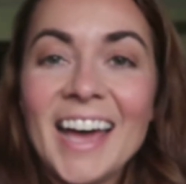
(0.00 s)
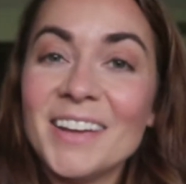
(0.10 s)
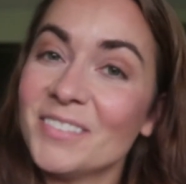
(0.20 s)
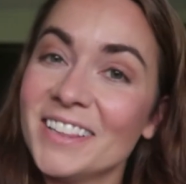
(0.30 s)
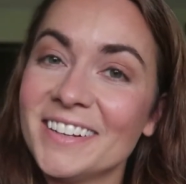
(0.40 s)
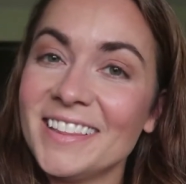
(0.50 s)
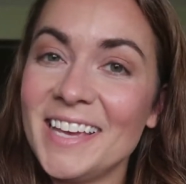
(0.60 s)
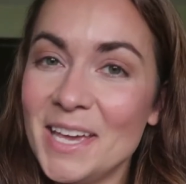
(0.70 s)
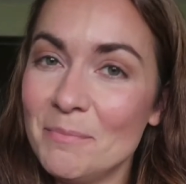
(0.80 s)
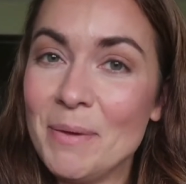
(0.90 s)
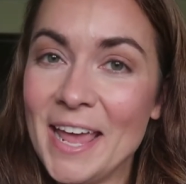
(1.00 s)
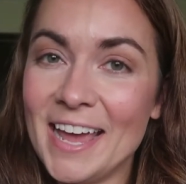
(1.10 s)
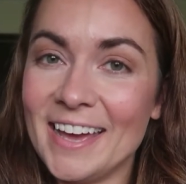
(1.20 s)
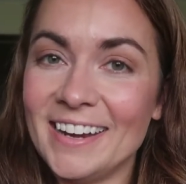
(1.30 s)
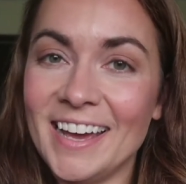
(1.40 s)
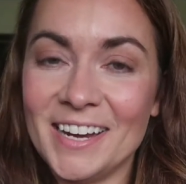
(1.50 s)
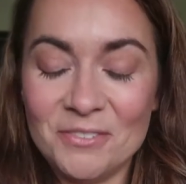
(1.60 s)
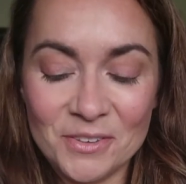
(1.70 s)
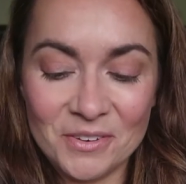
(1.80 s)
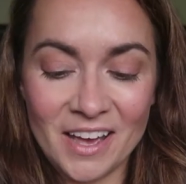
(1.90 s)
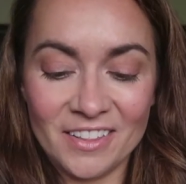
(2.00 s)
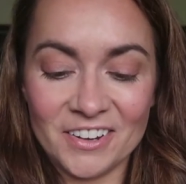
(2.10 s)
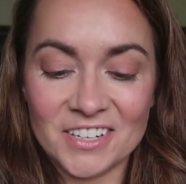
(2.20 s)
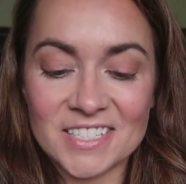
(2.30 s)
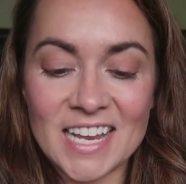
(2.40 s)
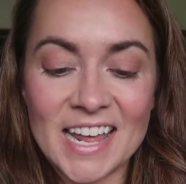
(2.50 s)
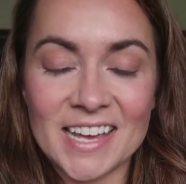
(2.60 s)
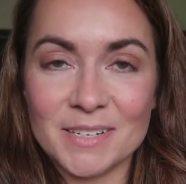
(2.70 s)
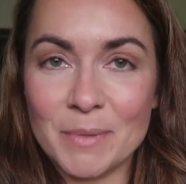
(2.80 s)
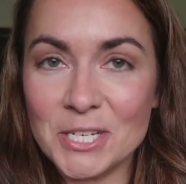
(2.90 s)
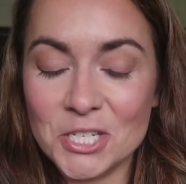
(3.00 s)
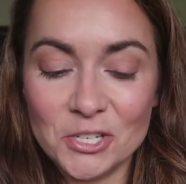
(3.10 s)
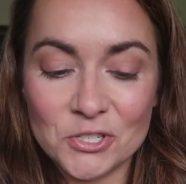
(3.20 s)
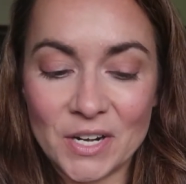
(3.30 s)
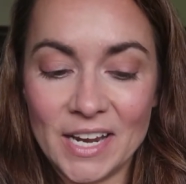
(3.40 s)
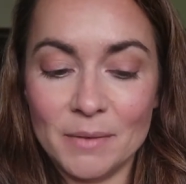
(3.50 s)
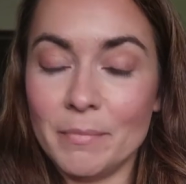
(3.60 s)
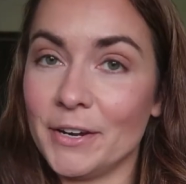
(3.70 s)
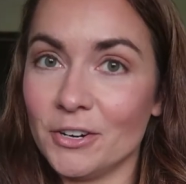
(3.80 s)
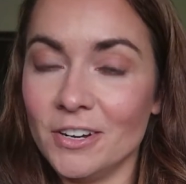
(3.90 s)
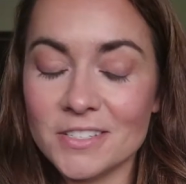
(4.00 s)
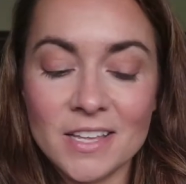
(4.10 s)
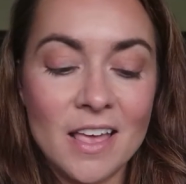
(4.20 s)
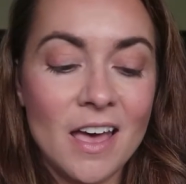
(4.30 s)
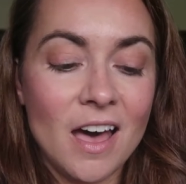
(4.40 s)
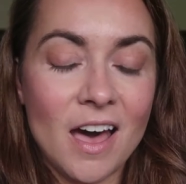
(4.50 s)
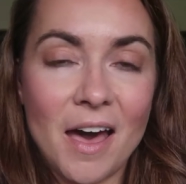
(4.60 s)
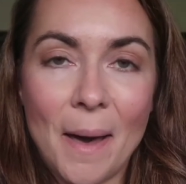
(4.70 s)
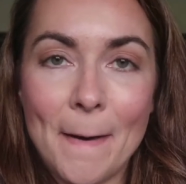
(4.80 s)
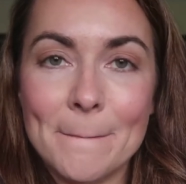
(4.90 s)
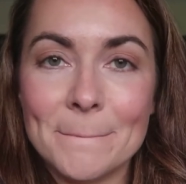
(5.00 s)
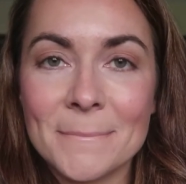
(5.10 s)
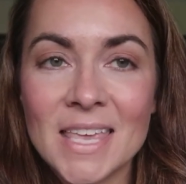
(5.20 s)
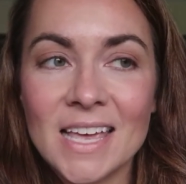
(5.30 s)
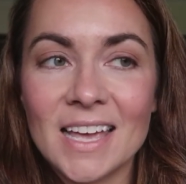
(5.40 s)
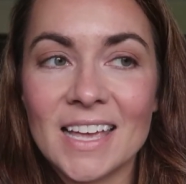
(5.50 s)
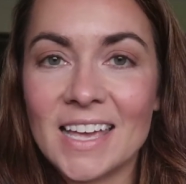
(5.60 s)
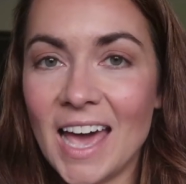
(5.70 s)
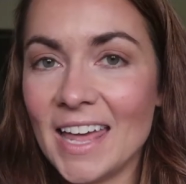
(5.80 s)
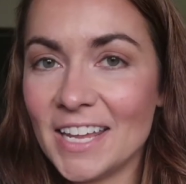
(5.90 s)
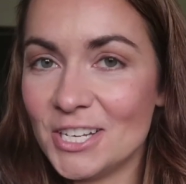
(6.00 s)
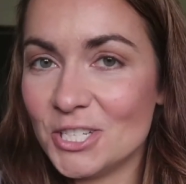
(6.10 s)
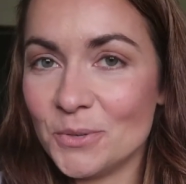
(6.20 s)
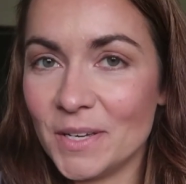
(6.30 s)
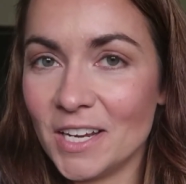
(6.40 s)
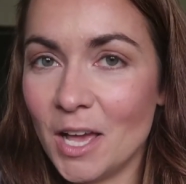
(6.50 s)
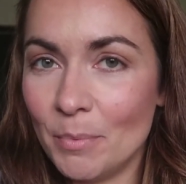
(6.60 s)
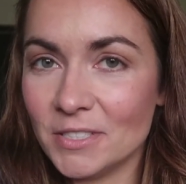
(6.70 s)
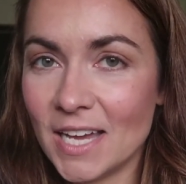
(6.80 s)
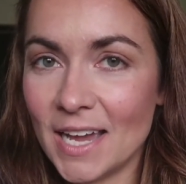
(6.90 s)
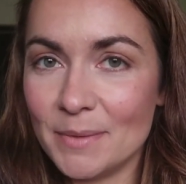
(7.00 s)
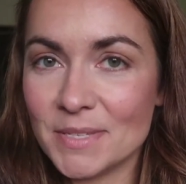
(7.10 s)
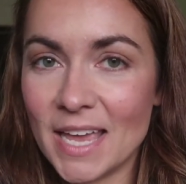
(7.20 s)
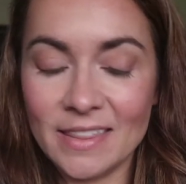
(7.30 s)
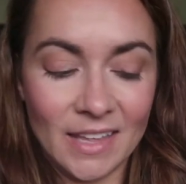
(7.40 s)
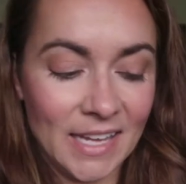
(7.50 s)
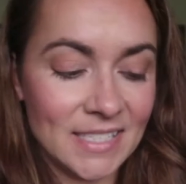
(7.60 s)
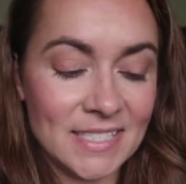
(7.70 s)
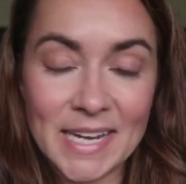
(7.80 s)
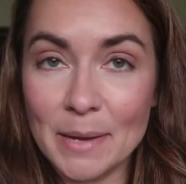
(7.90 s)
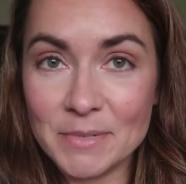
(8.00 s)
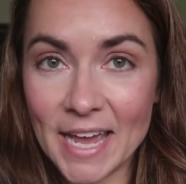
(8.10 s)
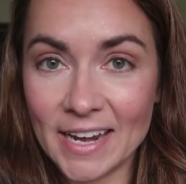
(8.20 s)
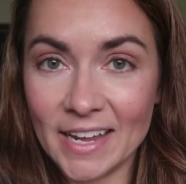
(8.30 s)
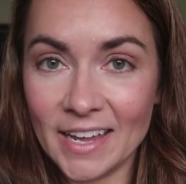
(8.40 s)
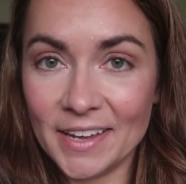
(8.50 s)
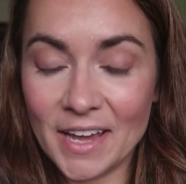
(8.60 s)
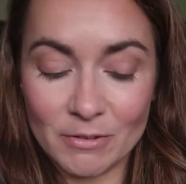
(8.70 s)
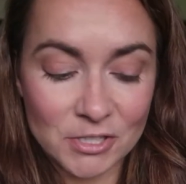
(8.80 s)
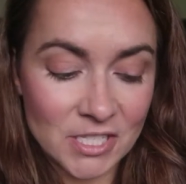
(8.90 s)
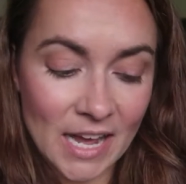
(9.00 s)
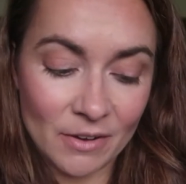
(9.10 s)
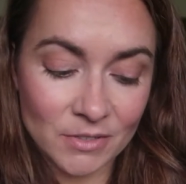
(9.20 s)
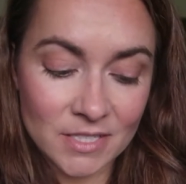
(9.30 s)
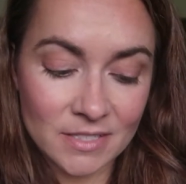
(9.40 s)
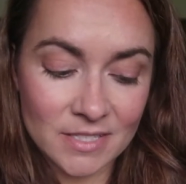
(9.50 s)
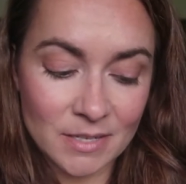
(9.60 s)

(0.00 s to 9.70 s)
I've clearly hit pan on a few colors, and my children, my girls, got into it a couple times and like stabbed at it and gouged out